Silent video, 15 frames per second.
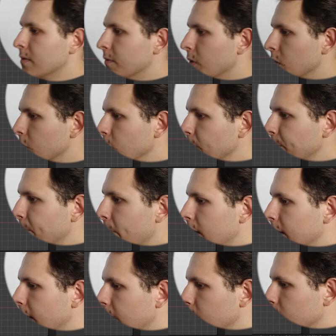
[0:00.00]
volume,
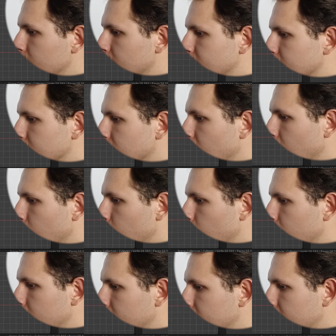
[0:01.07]
and now let's go
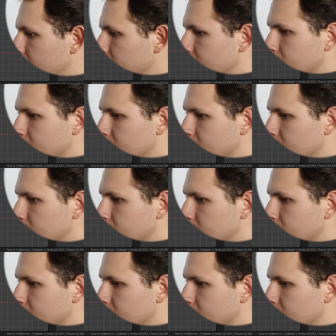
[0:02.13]
with